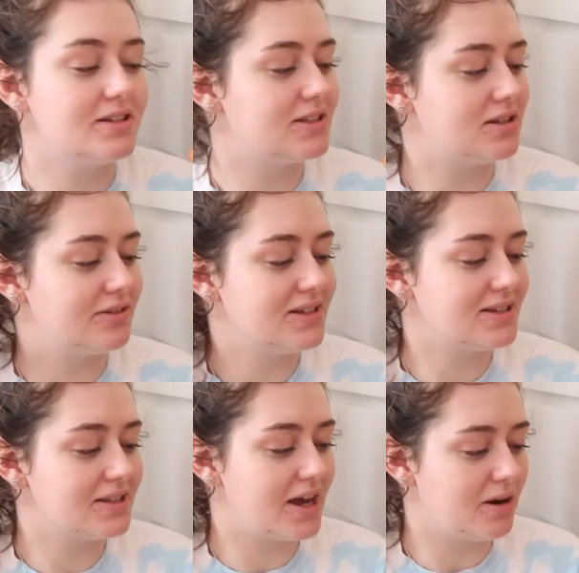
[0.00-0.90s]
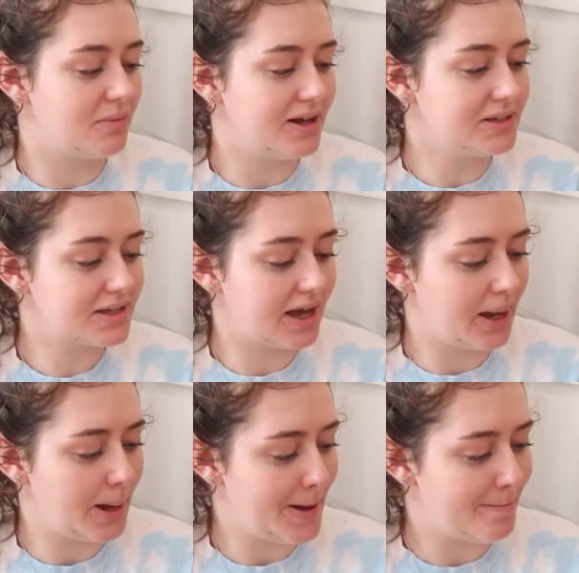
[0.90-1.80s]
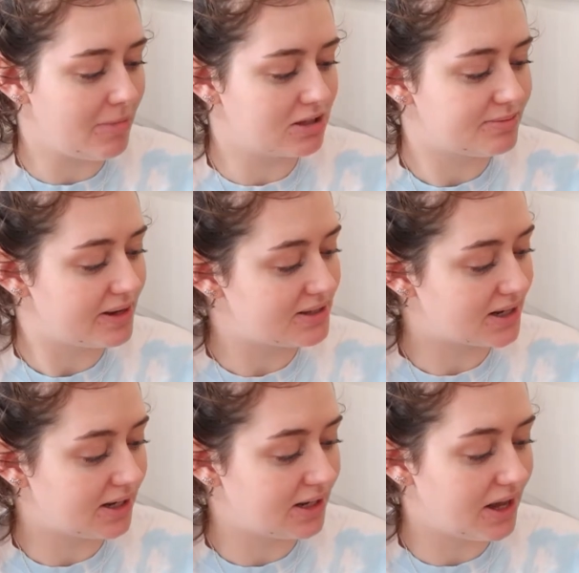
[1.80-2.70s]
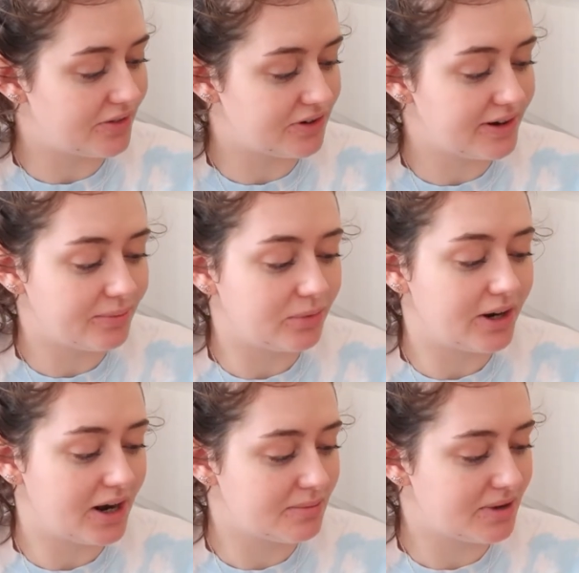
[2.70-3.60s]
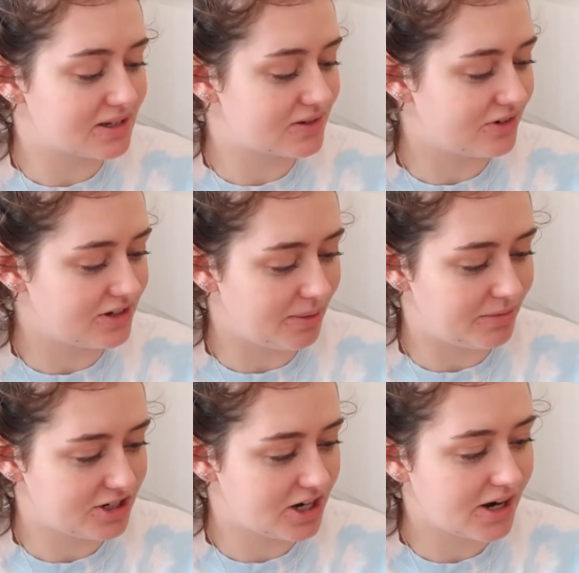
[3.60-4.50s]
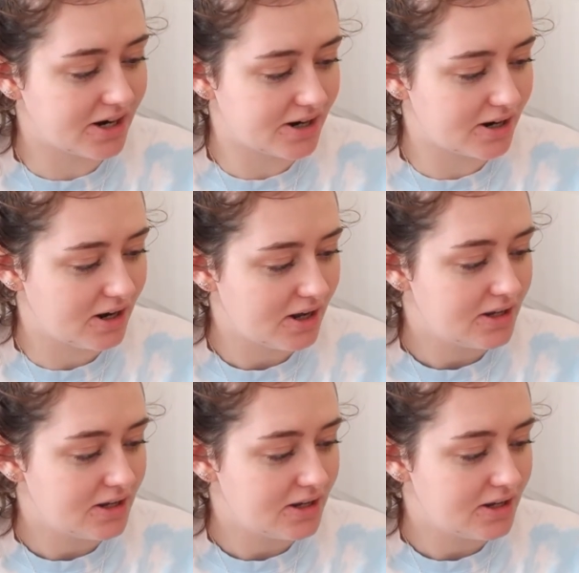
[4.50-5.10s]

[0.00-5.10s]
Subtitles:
So this is a hair mask. It's basically a 3-in-1 hair mask for damaged hair.